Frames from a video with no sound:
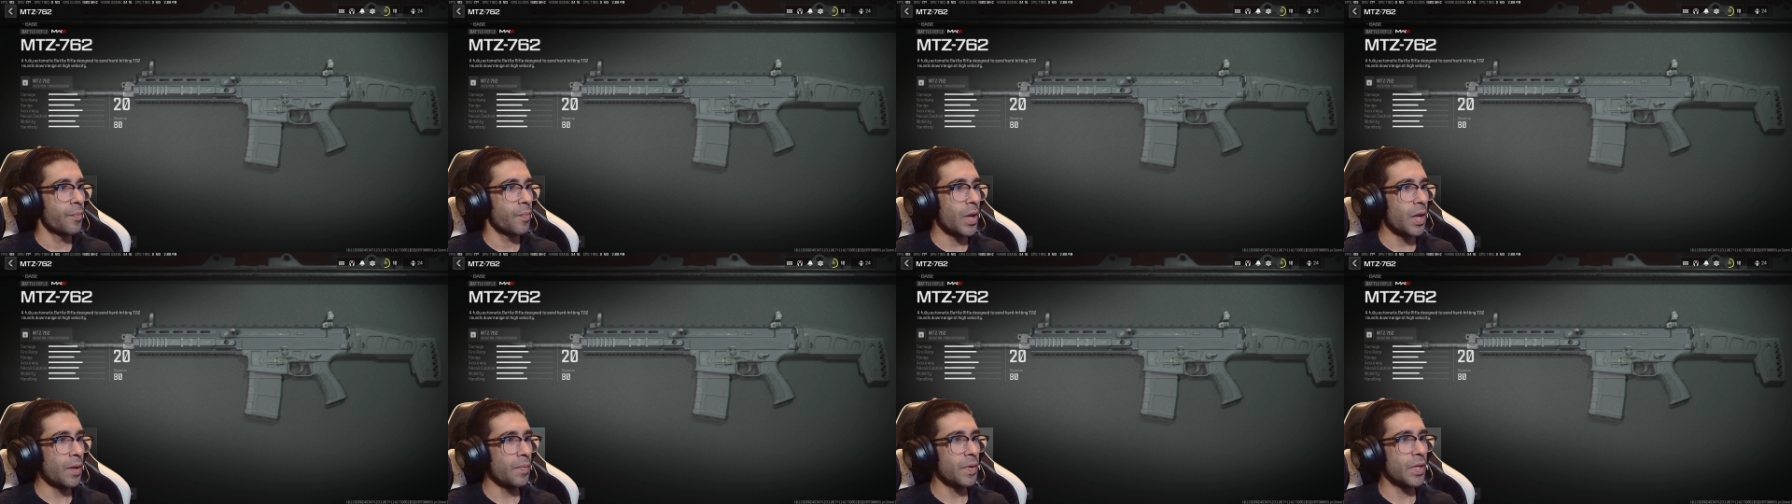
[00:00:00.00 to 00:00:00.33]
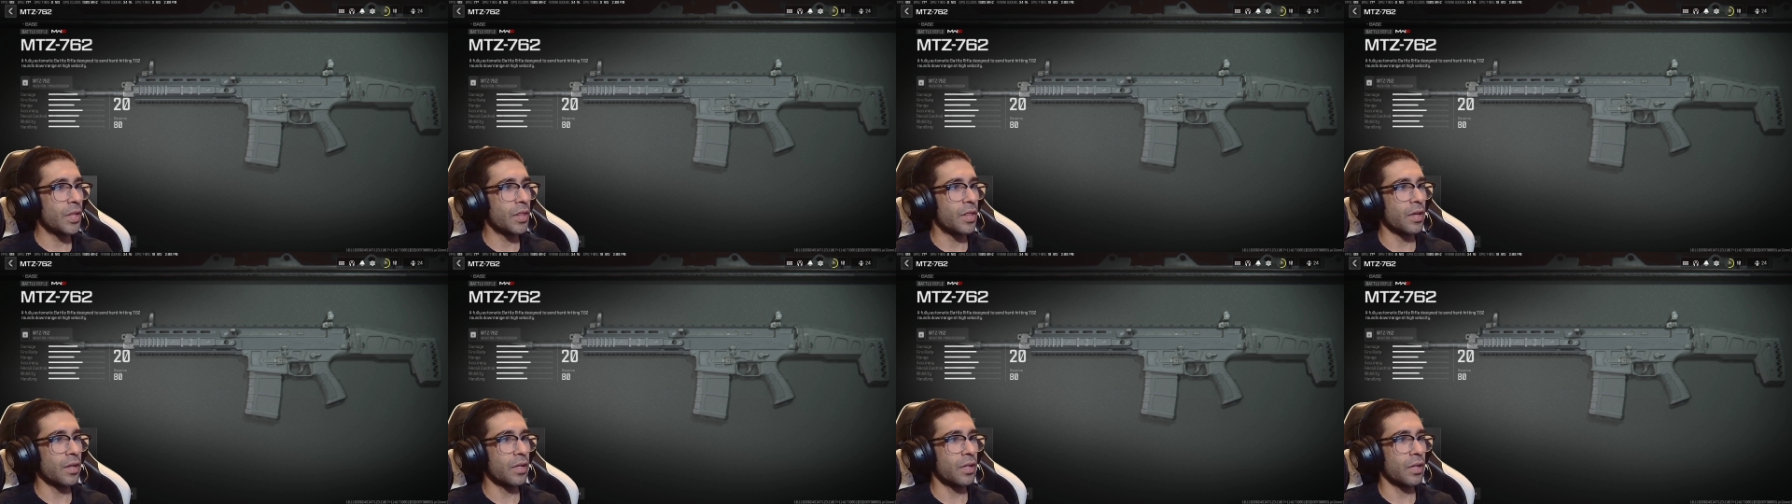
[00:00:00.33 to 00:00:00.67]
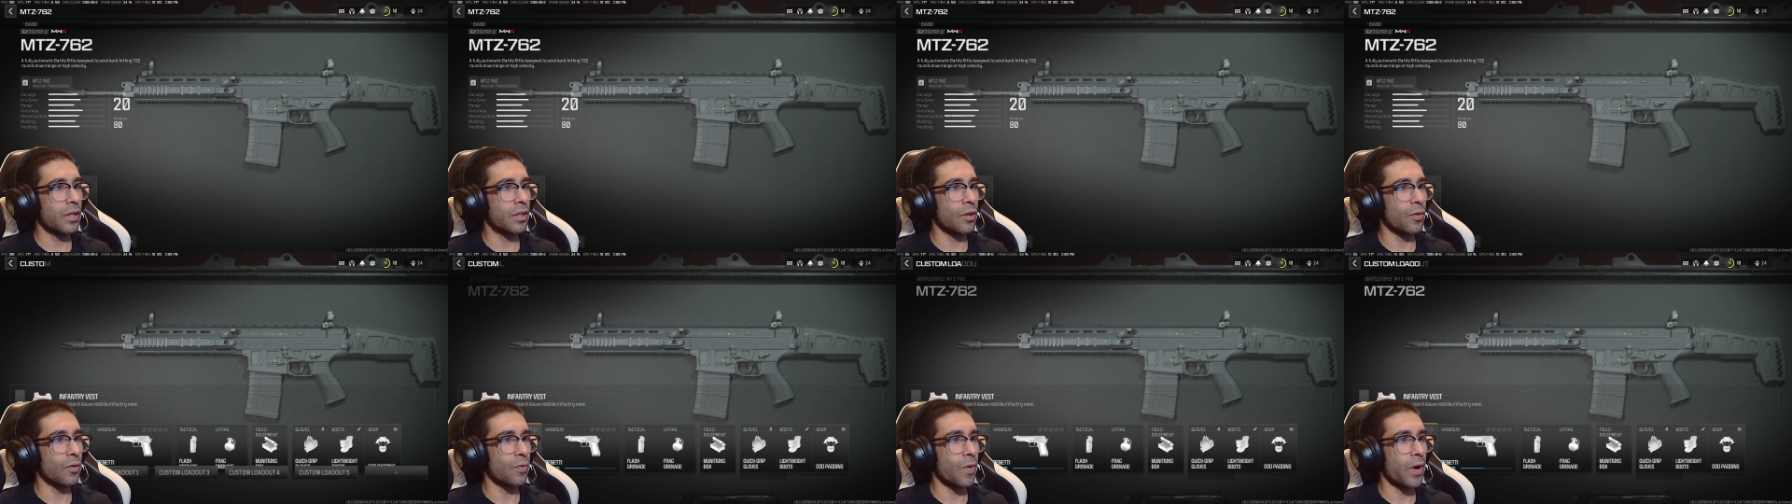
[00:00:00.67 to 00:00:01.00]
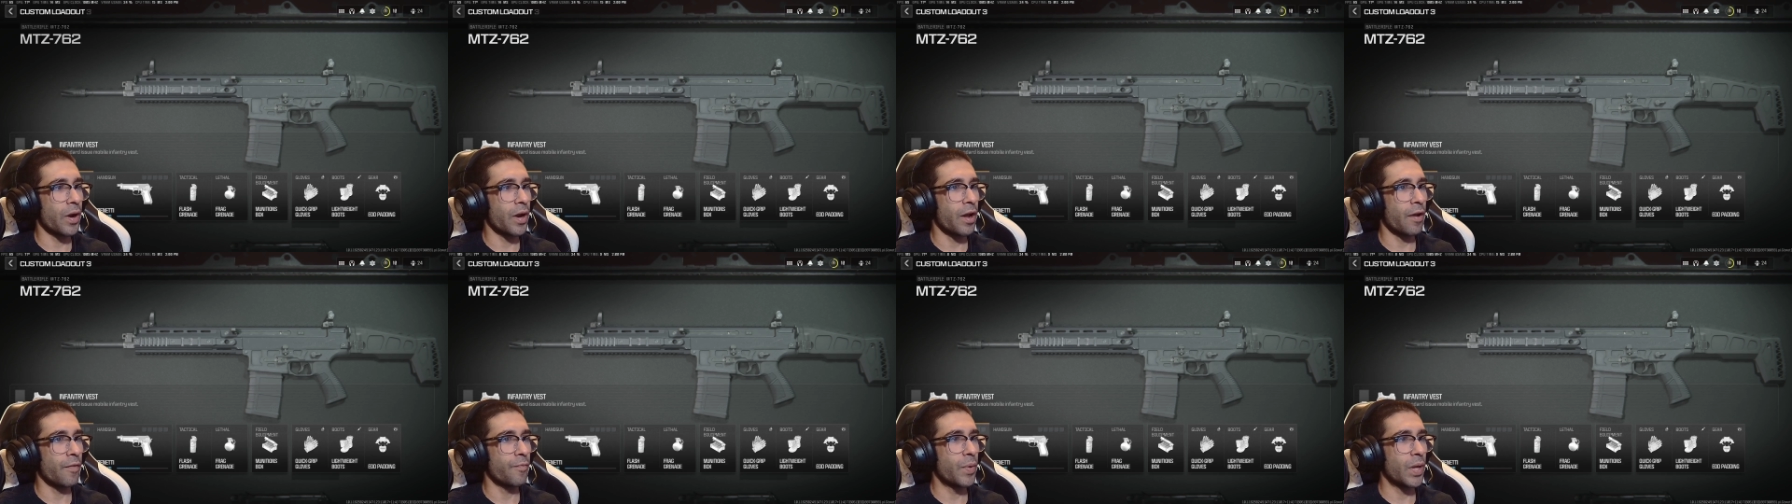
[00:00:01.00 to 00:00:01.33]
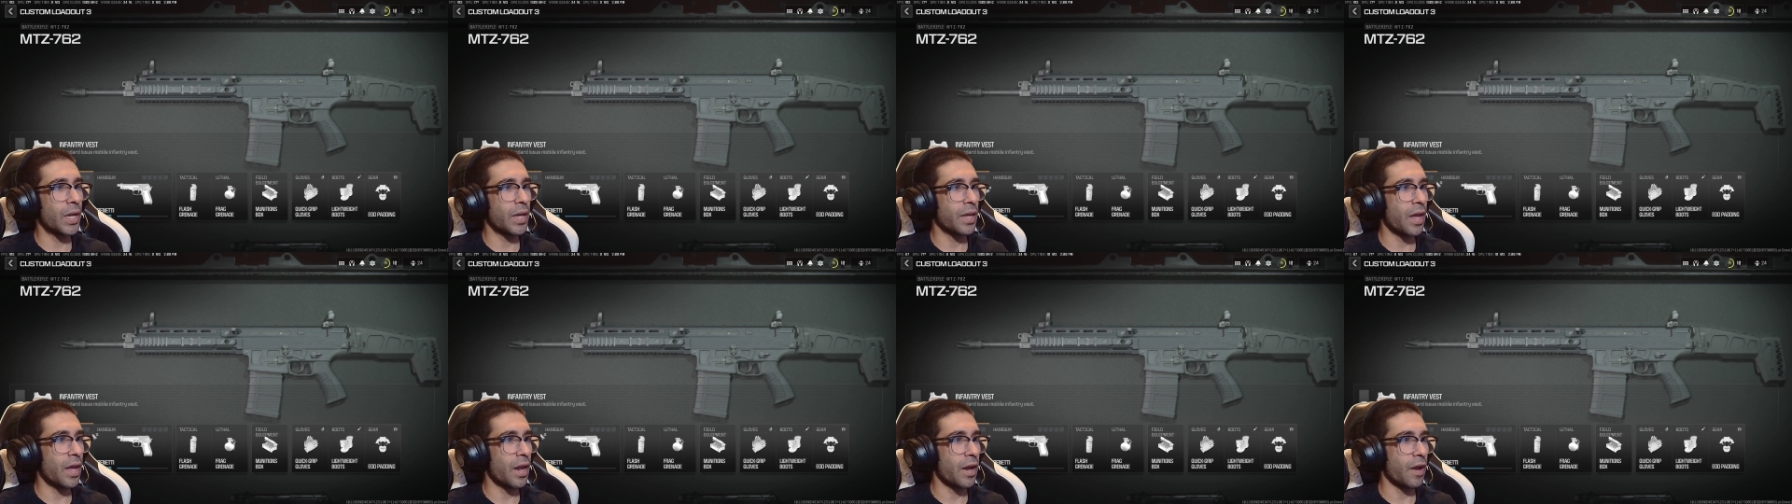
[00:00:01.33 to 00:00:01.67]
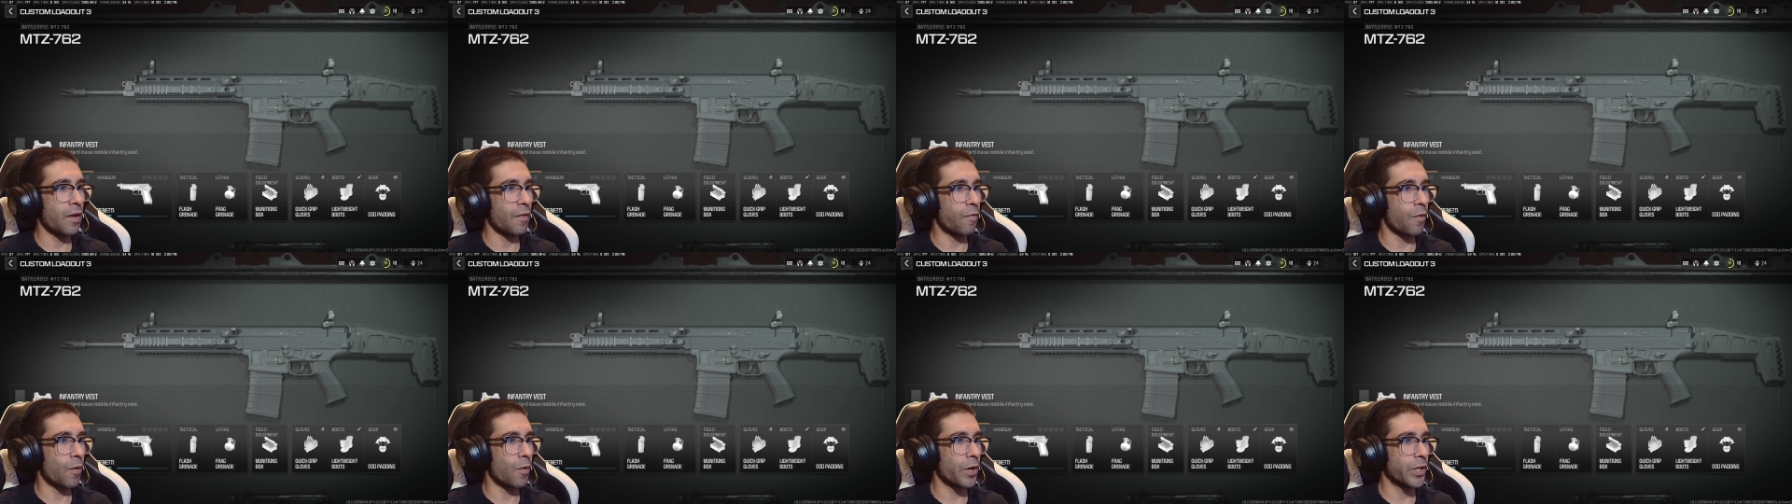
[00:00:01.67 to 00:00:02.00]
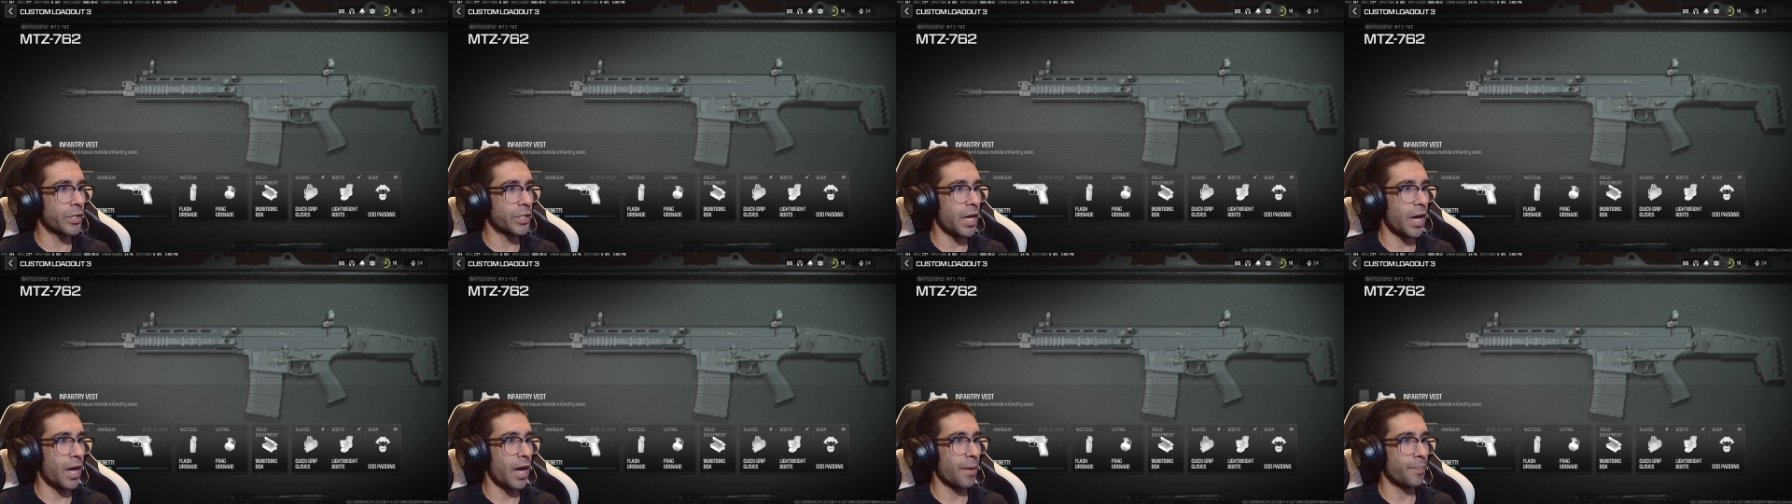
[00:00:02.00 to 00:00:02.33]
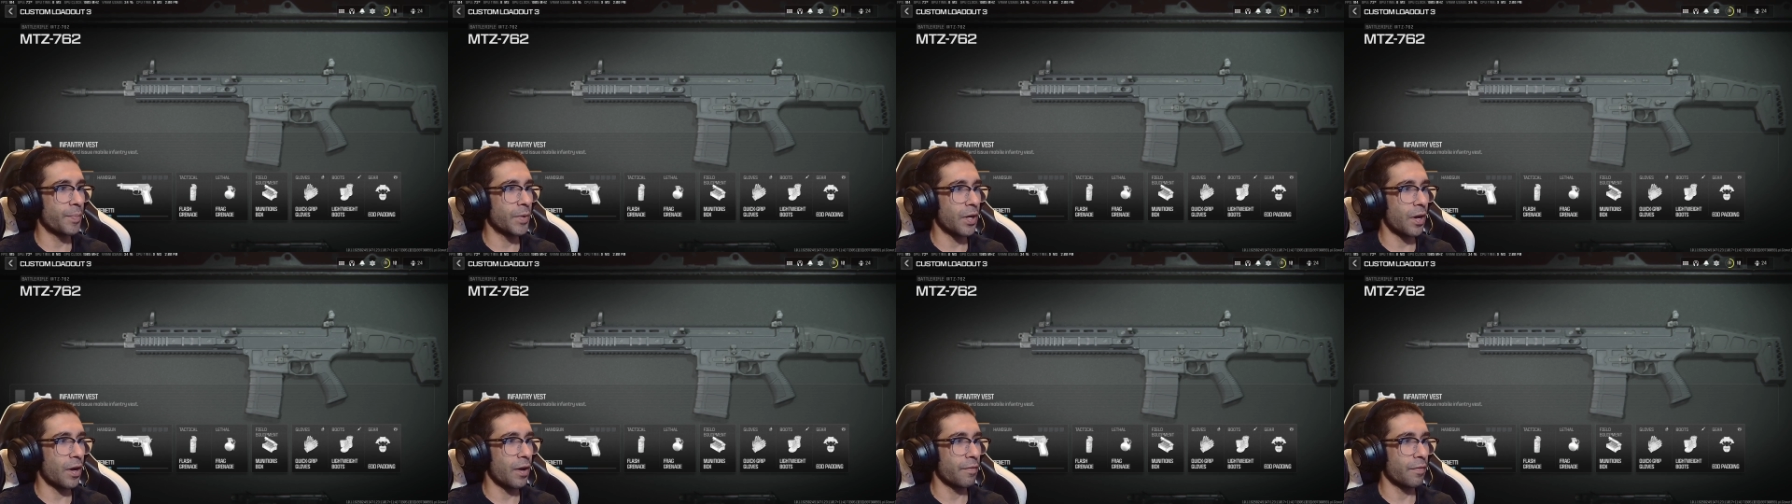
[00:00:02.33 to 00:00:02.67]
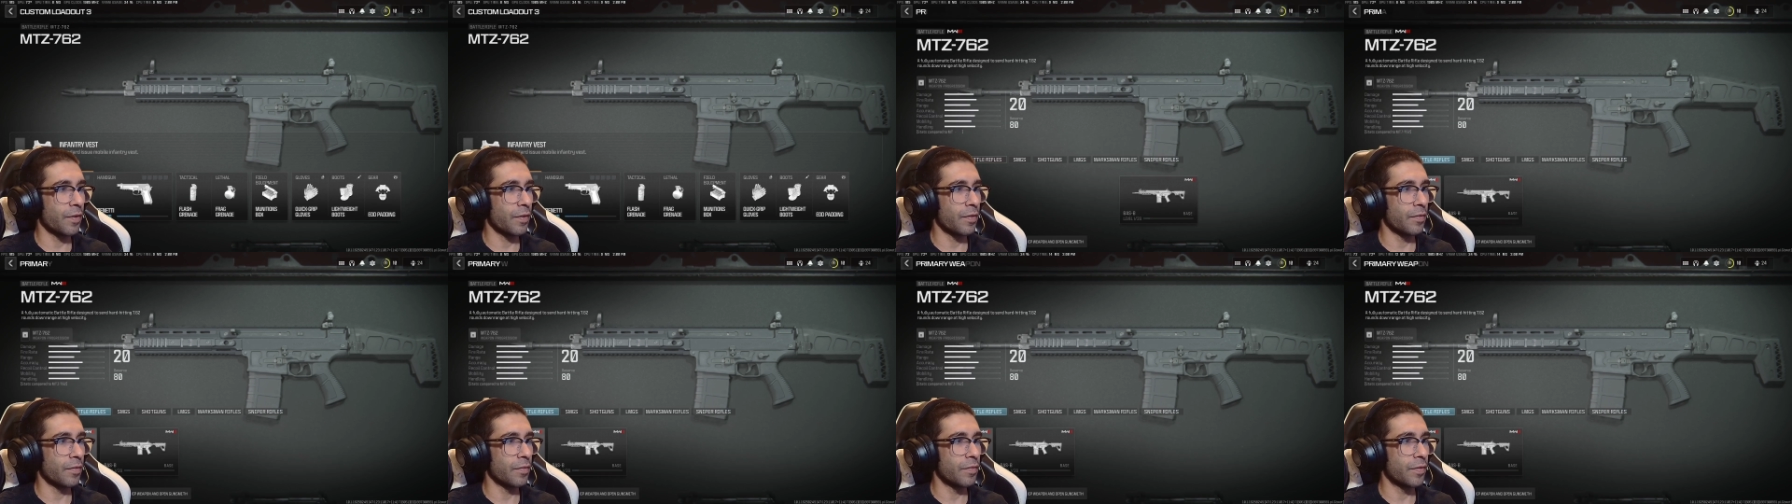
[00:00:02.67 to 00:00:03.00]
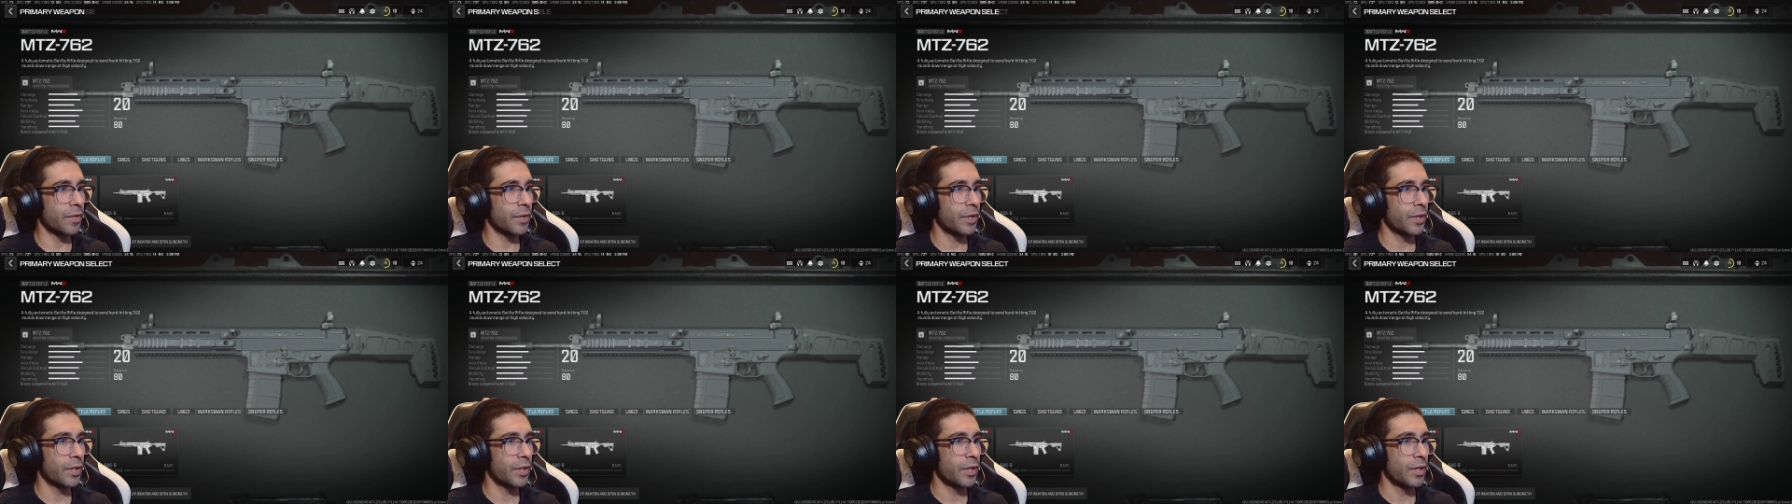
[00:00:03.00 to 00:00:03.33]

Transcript: Maybe this is the one I've been getting four tapped off of,